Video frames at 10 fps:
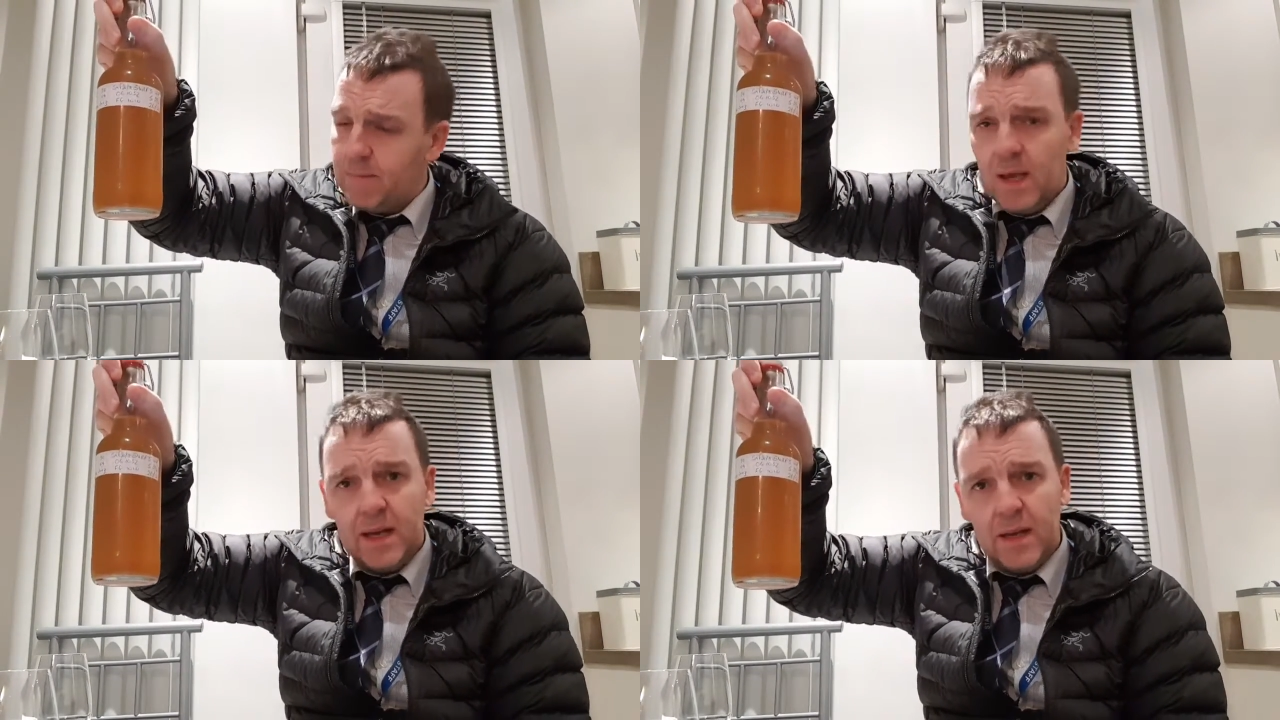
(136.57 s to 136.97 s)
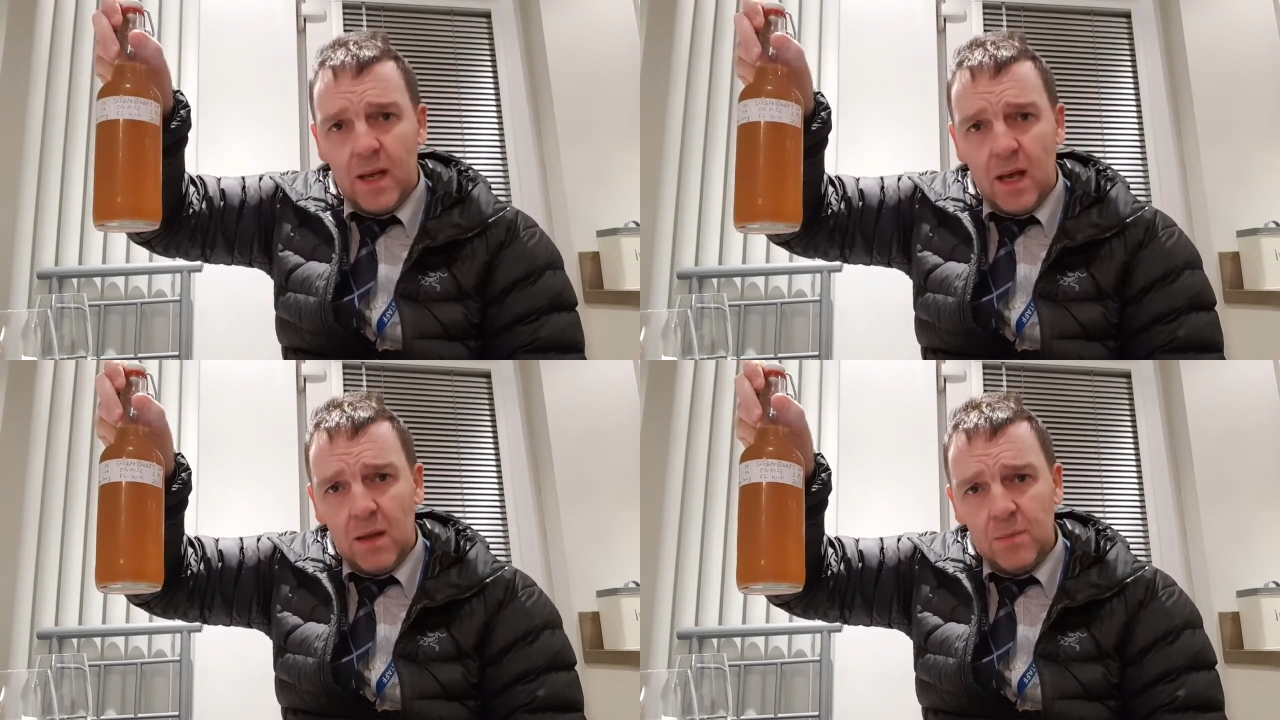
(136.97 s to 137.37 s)
And
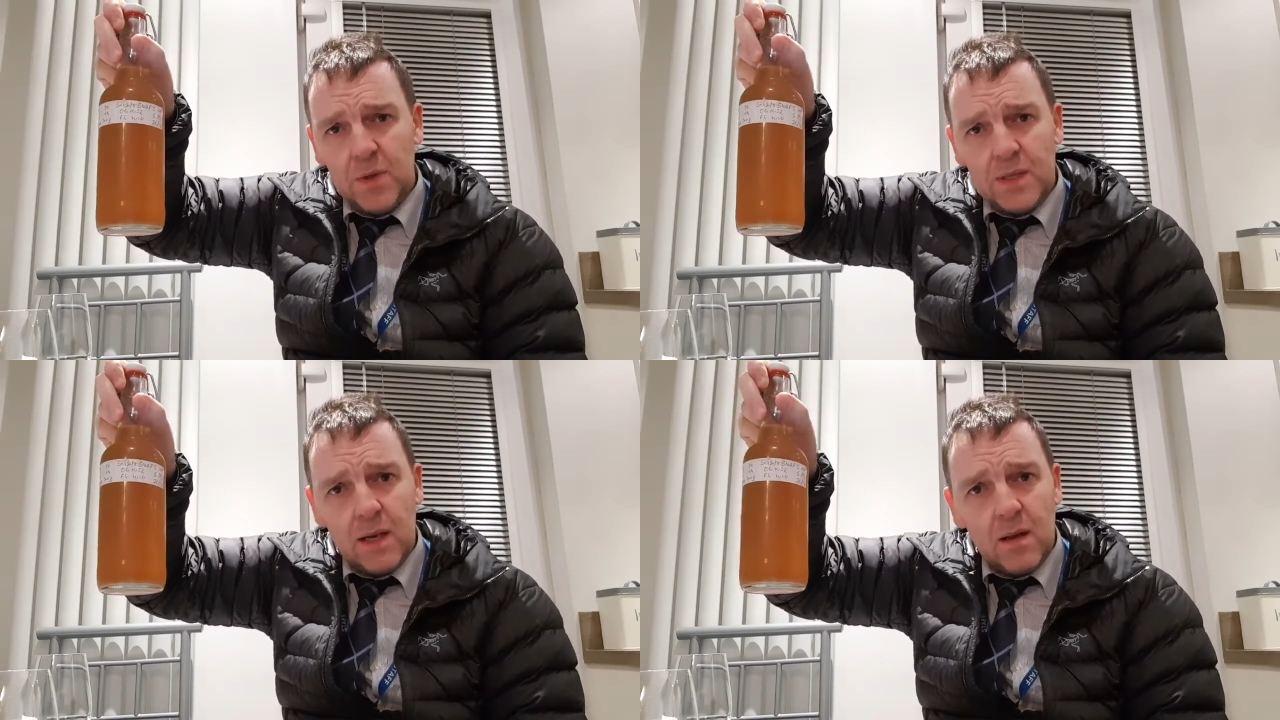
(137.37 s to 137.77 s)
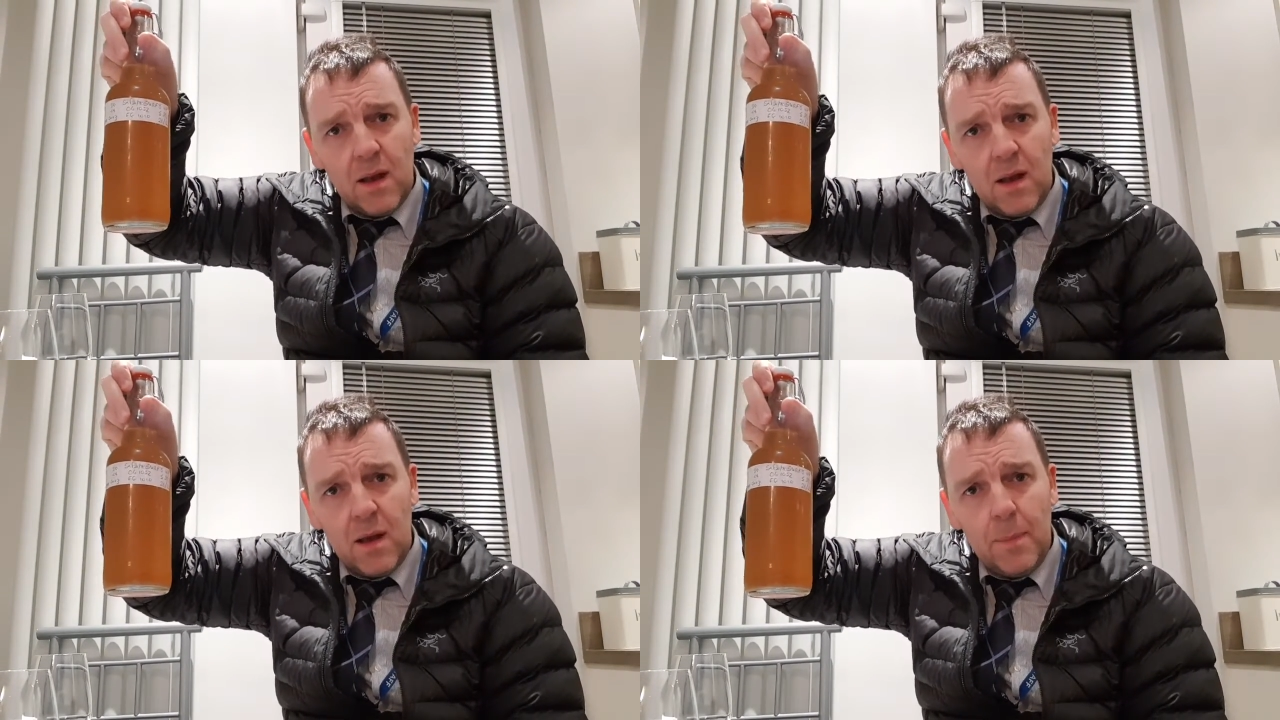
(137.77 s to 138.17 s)
I'm using
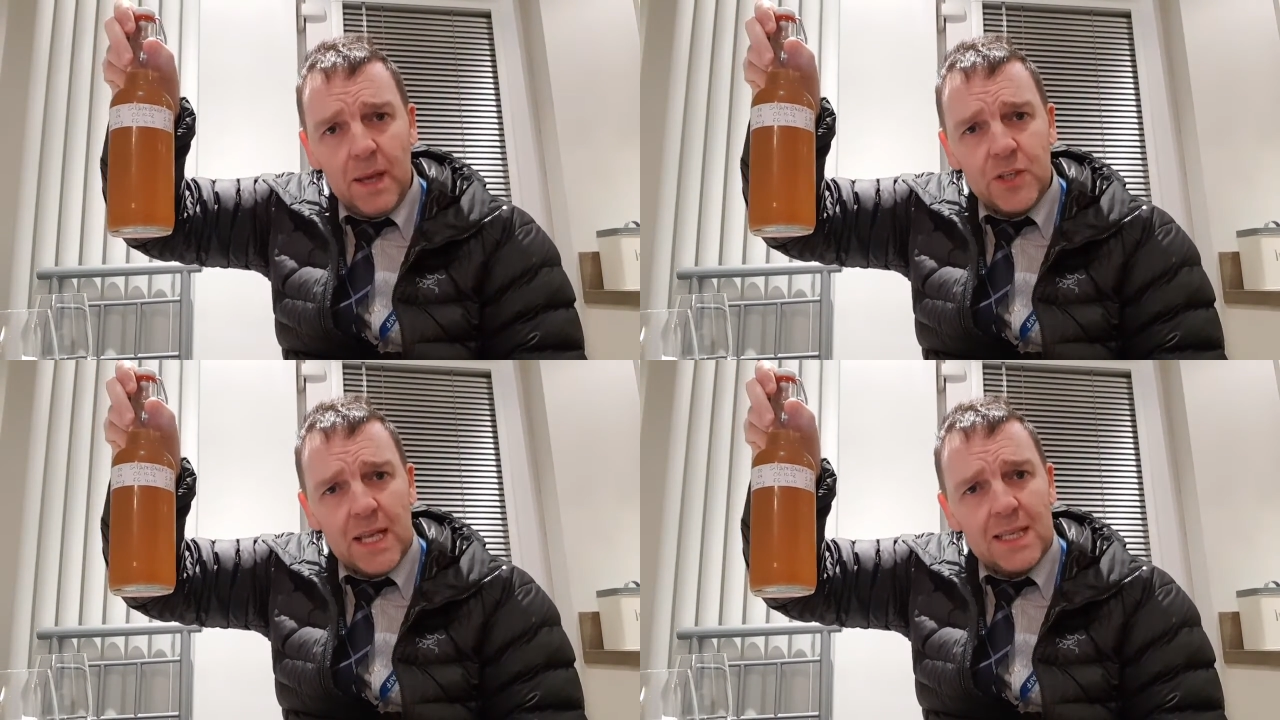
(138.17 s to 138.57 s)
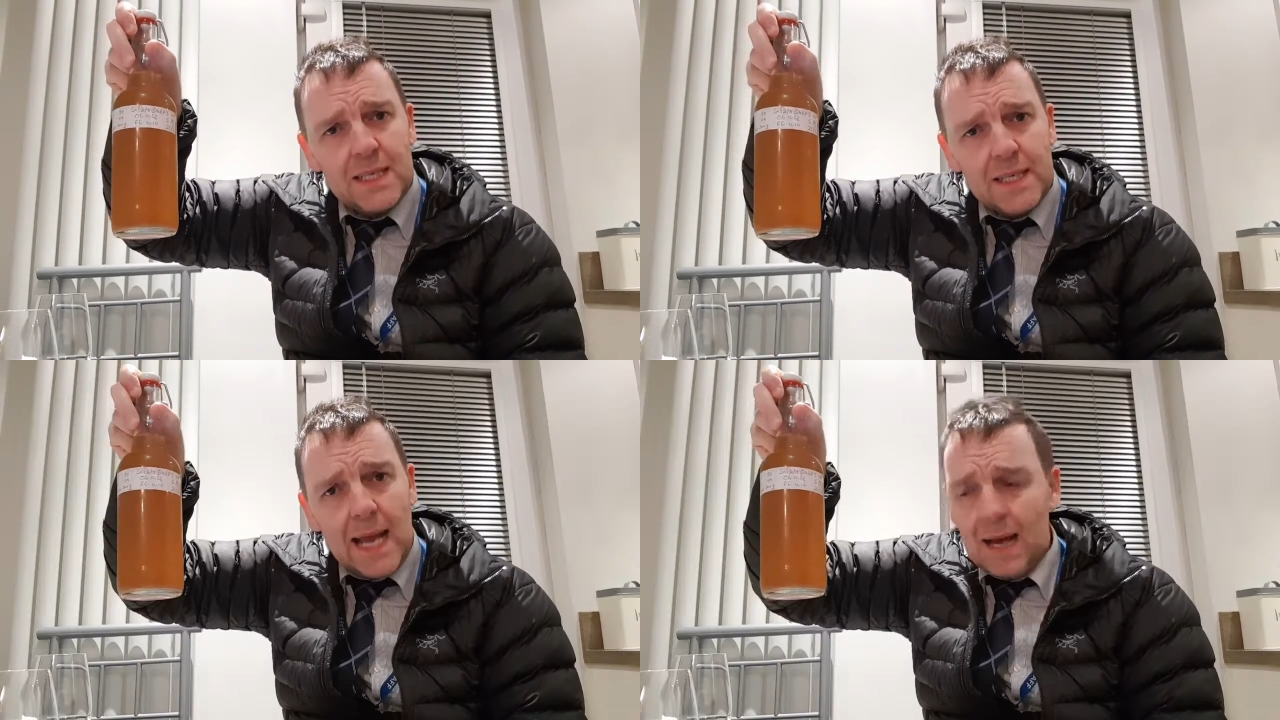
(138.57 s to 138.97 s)
a bit of
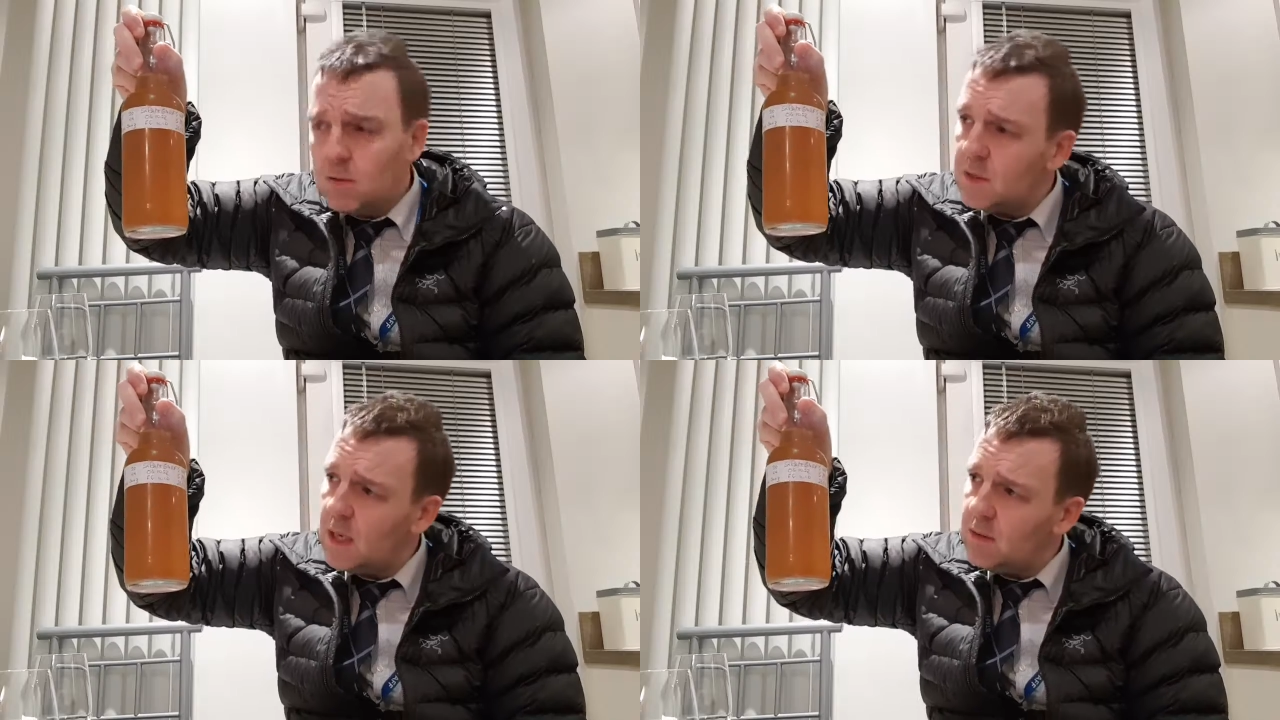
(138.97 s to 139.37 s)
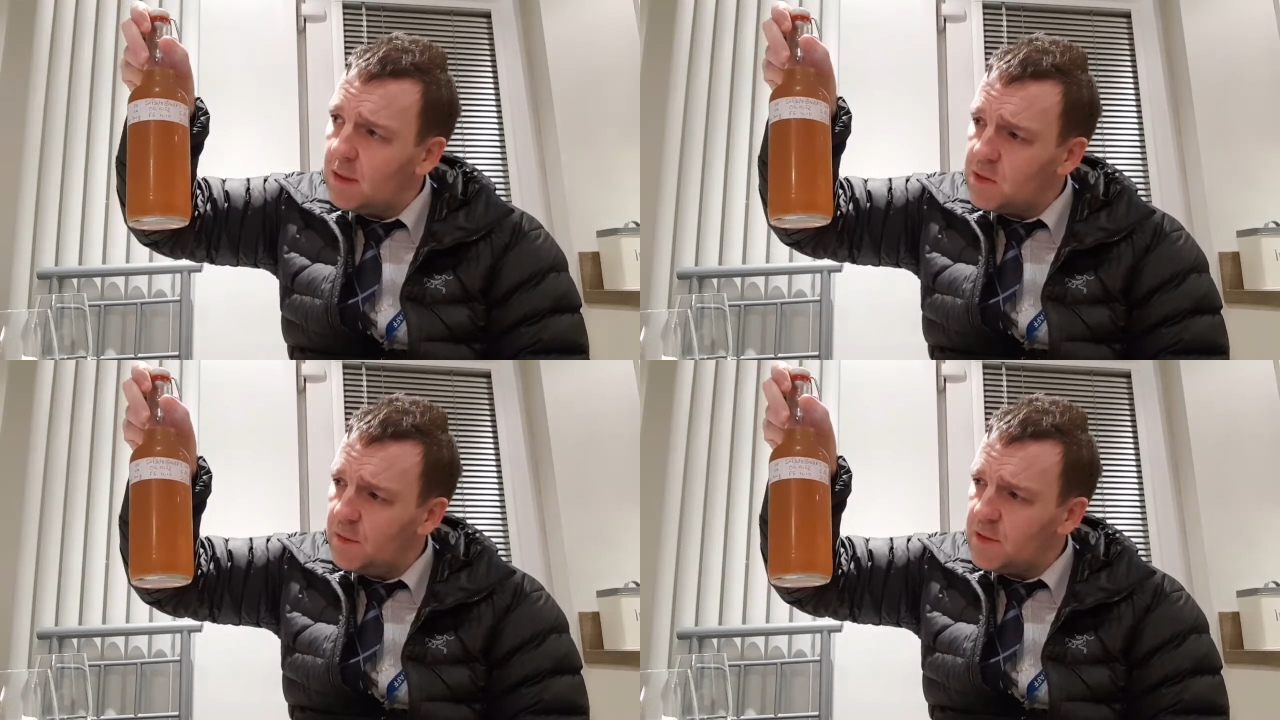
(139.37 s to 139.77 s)
gelatin now, and
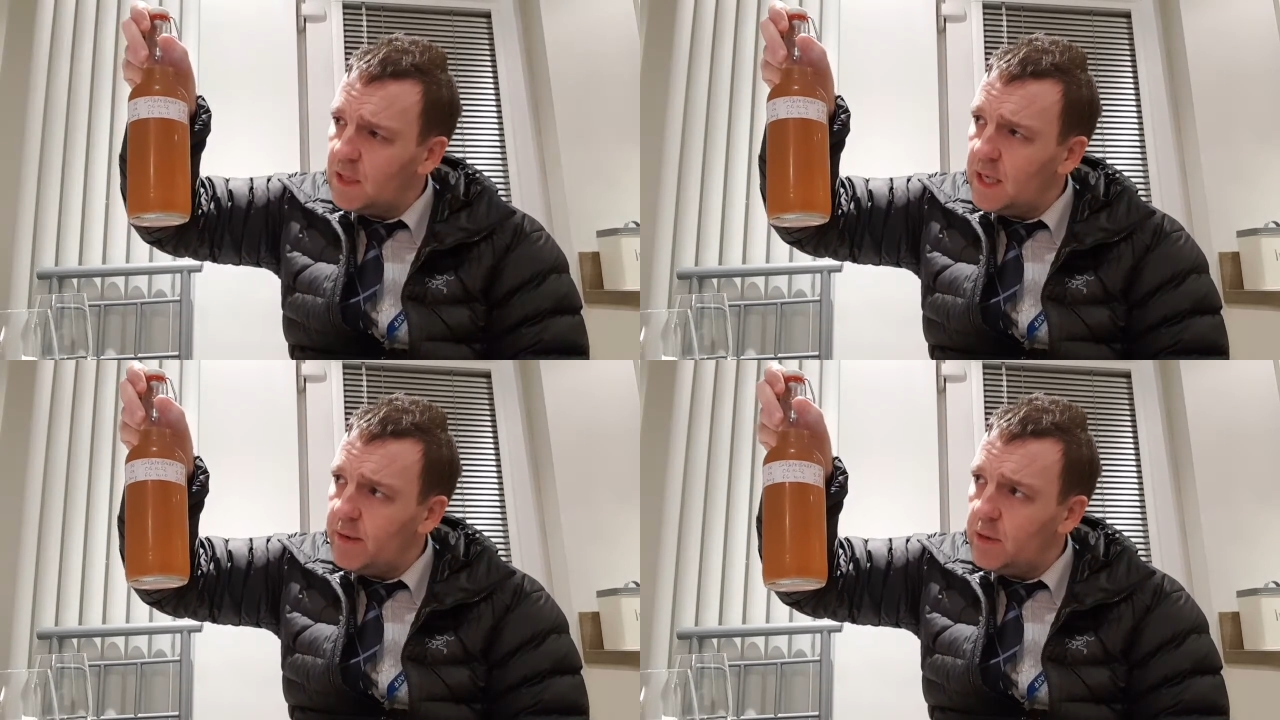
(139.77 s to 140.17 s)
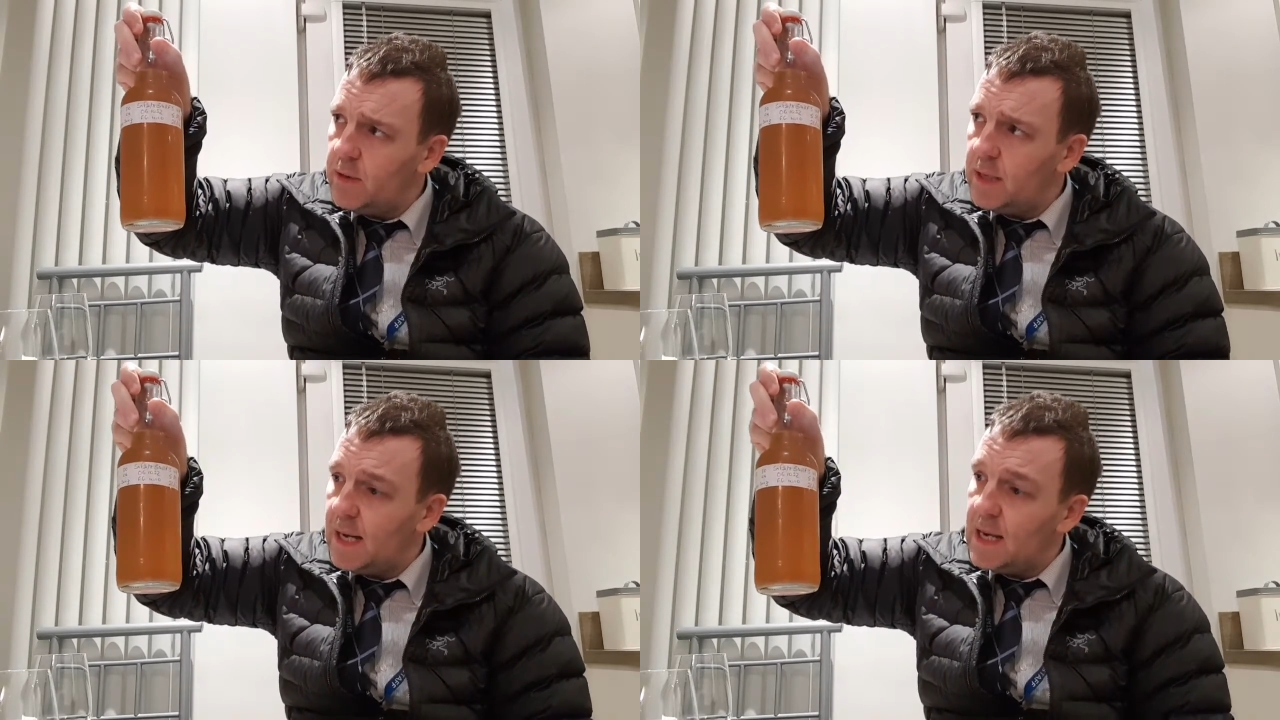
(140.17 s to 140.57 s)
stuff's clearing up
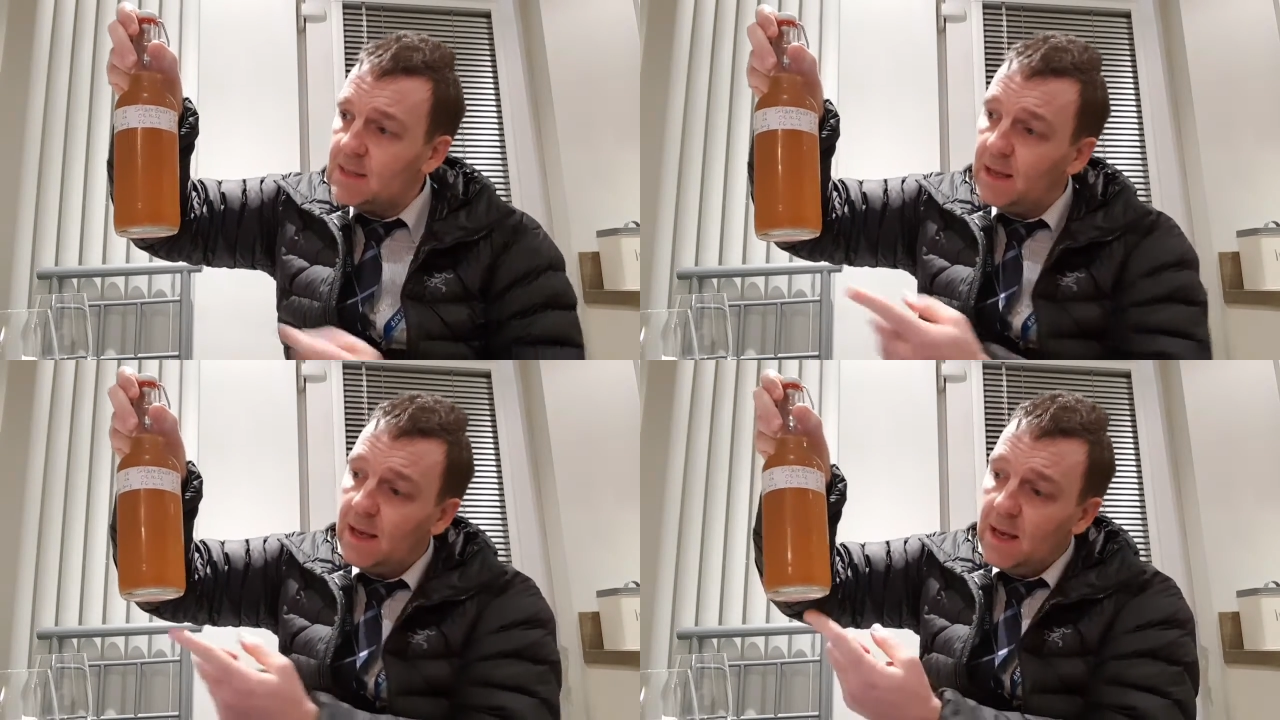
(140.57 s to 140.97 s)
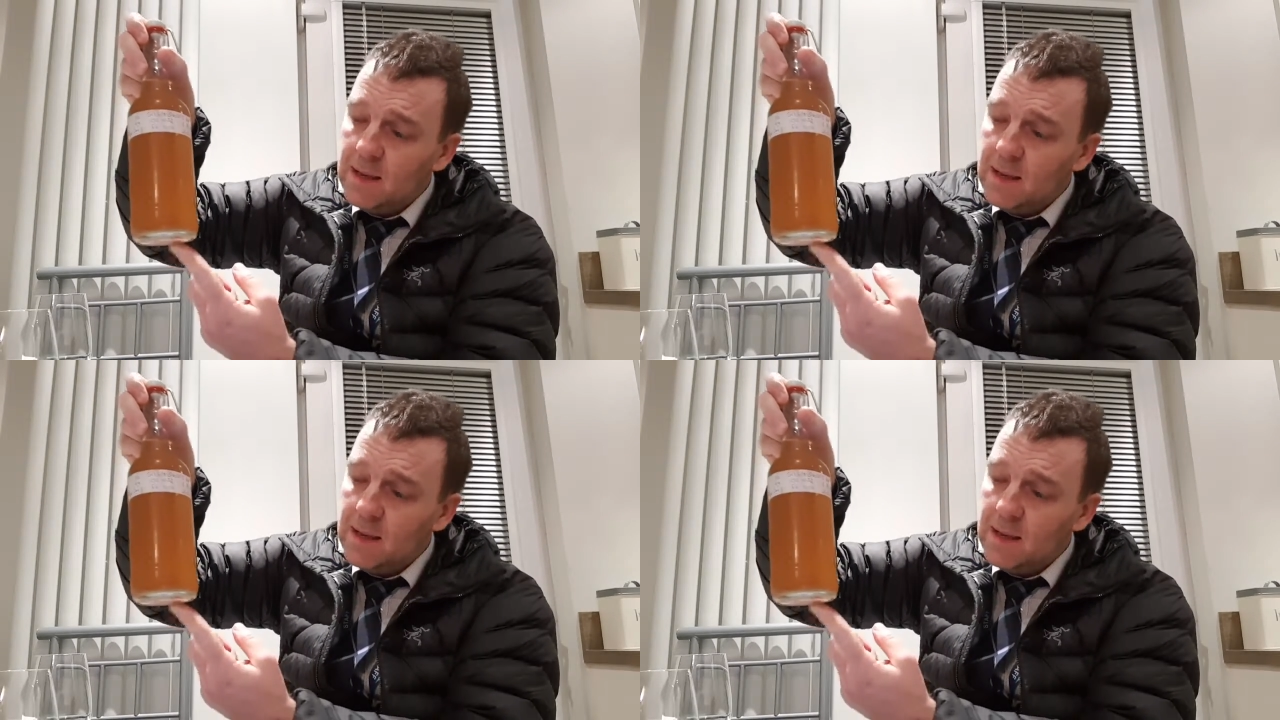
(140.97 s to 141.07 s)
really nicely.